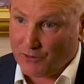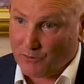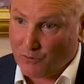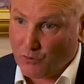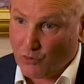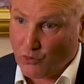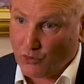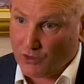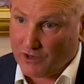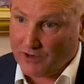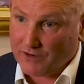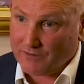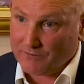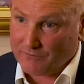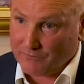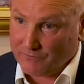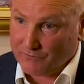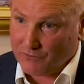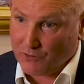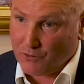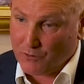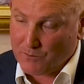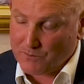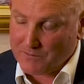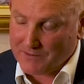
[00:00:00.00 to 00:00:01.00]
water
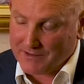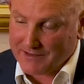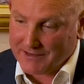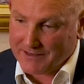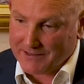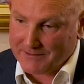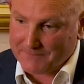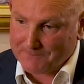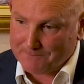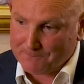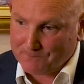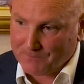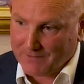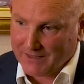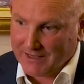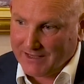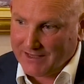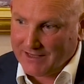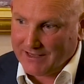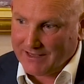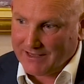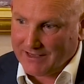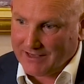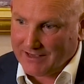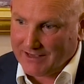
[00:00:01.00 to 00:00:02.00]
from
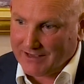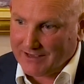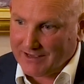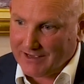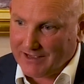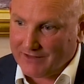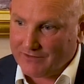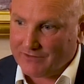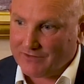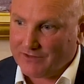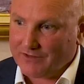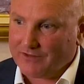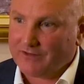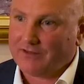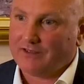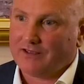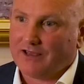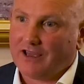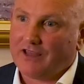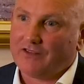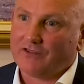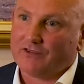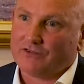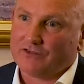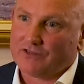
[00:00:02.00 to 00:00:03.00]

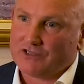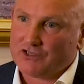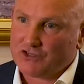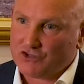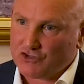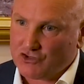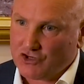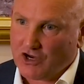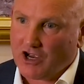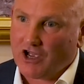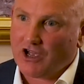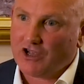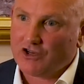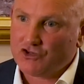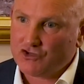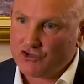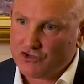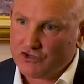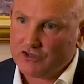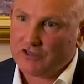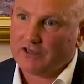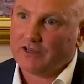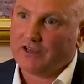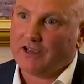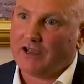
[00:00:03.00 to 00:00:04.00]
other
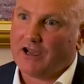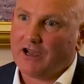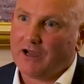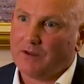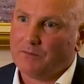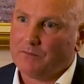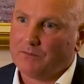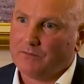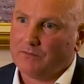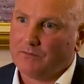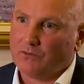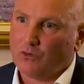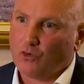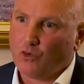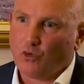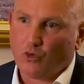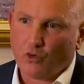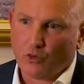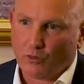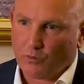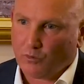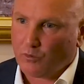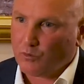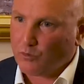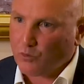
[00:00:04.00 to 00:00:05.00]
discharge
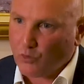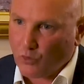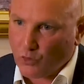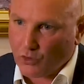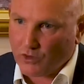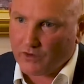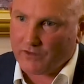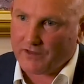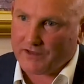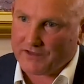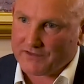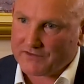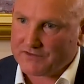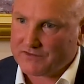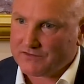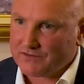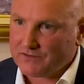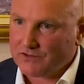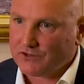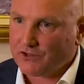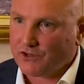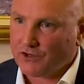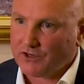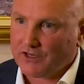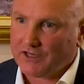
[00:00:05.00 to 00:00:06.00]
or water
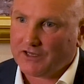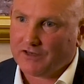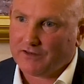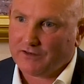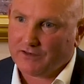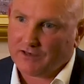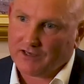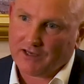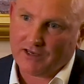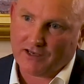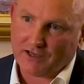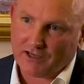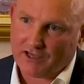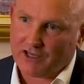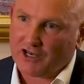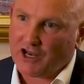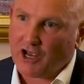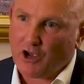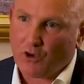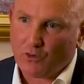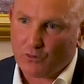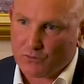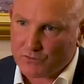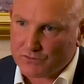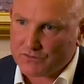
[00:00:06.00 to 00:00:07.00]
that's in
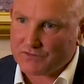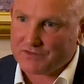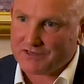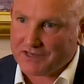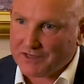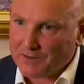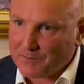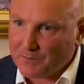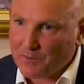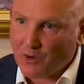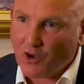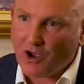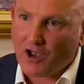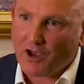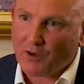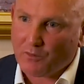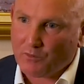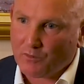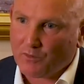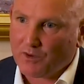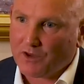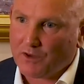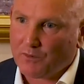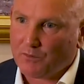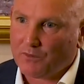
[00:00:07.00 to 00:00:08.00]
canals nearby
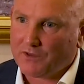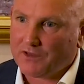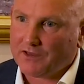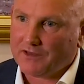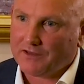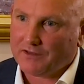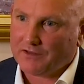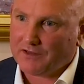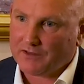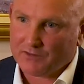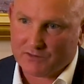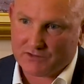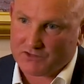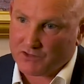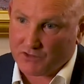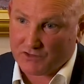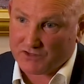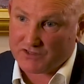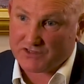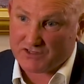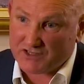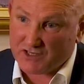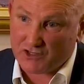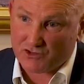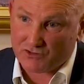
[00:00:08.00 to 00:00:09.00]
where it's
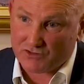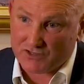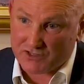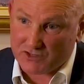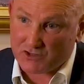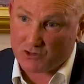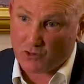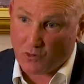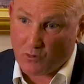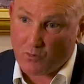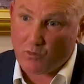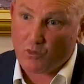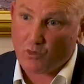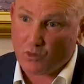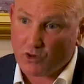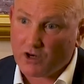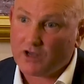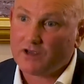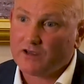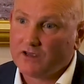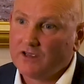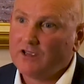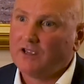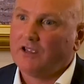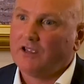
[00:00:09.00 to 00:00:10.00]
essentially storm water,
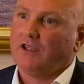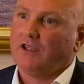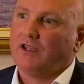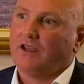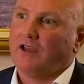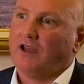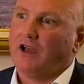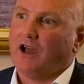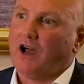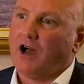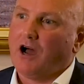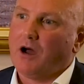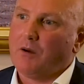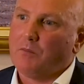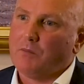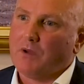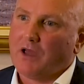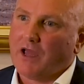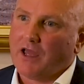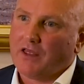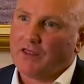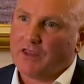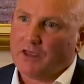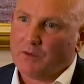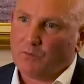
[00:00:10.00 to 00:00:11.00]

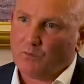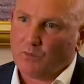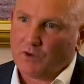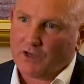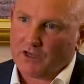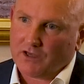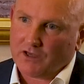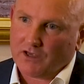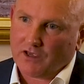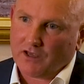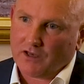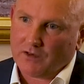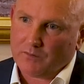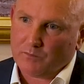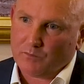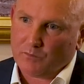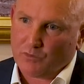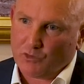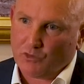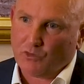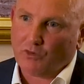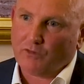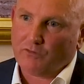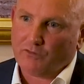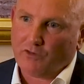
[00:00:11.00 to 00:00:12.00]
and then we can
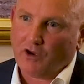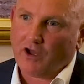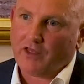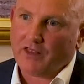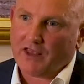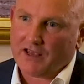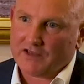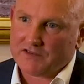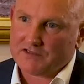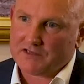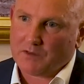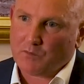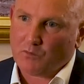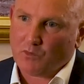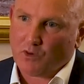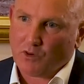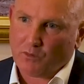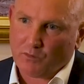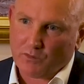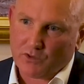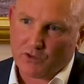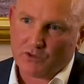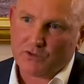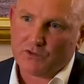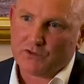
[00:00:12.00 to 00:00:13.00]
purify that somewhat.
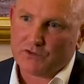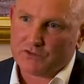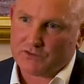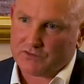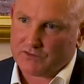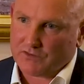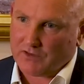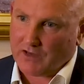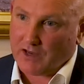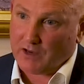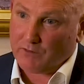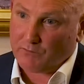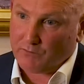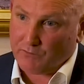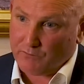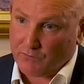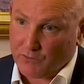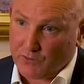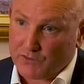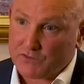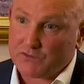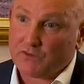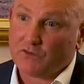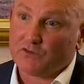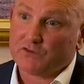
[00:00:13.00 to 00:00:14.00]
We use
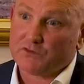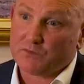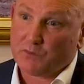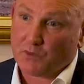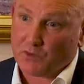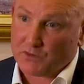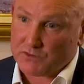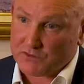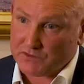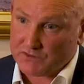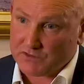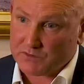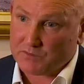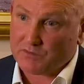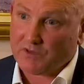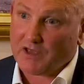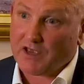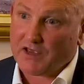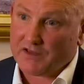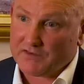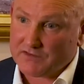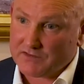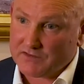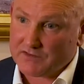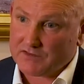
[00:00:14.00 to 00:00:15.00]
reverse osmosis
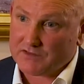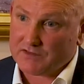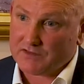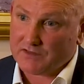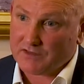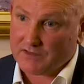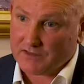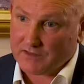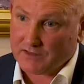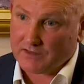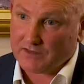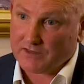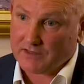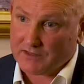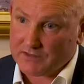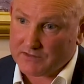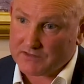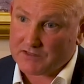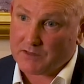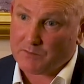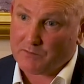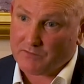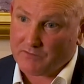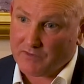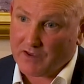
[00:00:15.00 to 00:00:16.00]
plants in
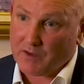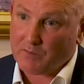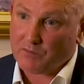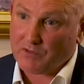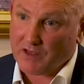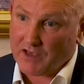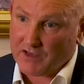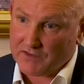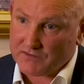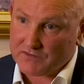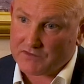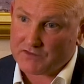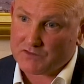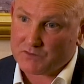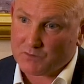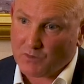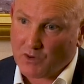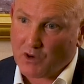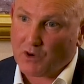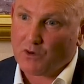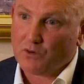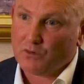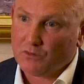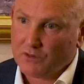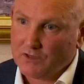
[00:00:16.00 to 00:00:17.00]
some of our plants as
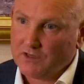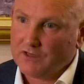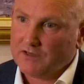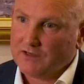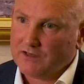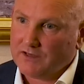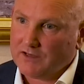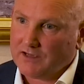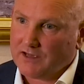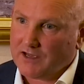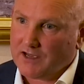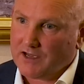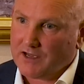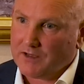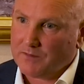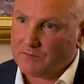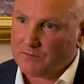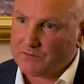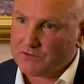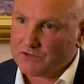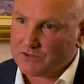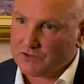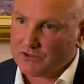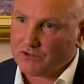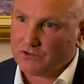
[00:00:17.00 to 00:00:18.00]
well
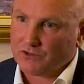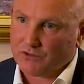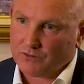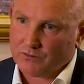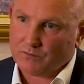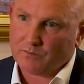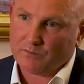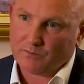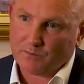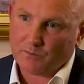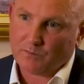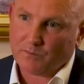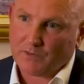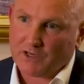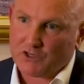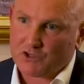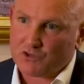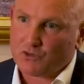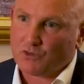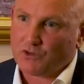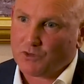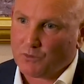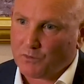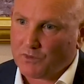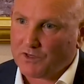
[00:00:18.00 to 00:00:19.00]
to make
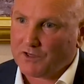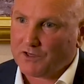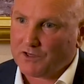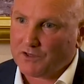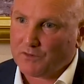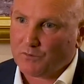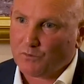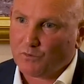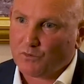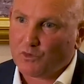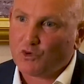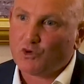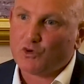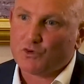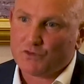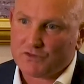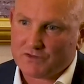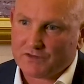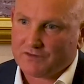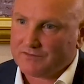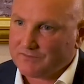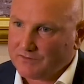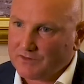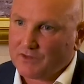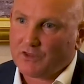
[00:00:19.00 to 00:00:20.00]
sure that we can
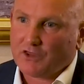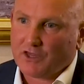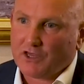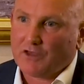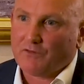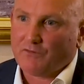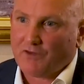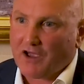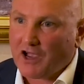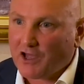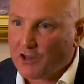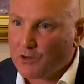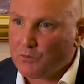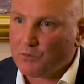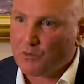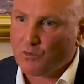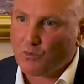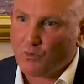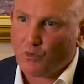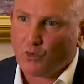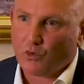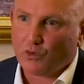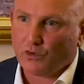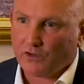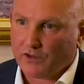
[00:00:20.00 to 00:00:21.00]
use the available
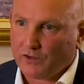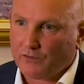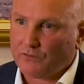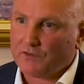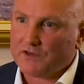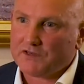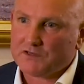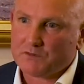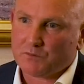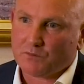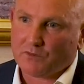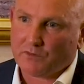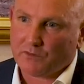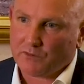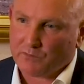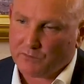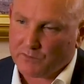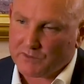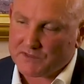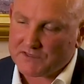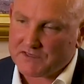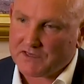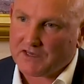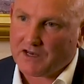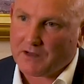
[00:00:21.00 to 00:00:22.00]
water there is wherever
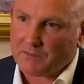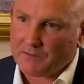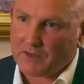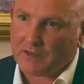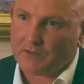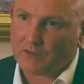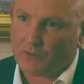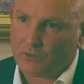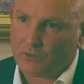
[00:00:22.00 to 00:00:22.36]
we set up that